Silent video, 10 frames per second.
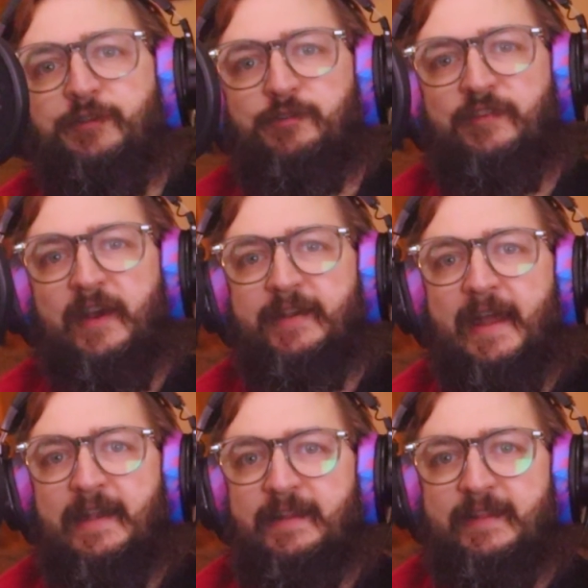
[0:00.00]
you found
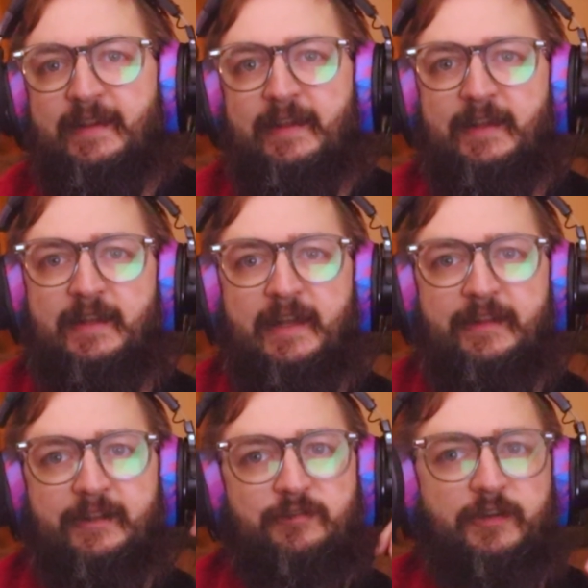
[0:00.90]
anything in
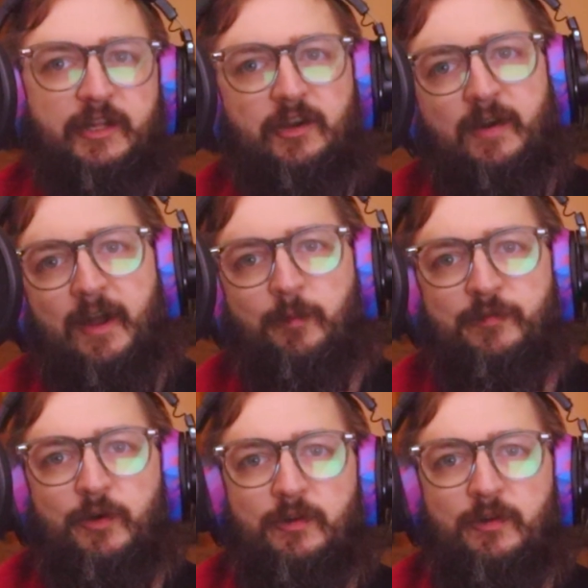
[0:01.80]
this video helpful,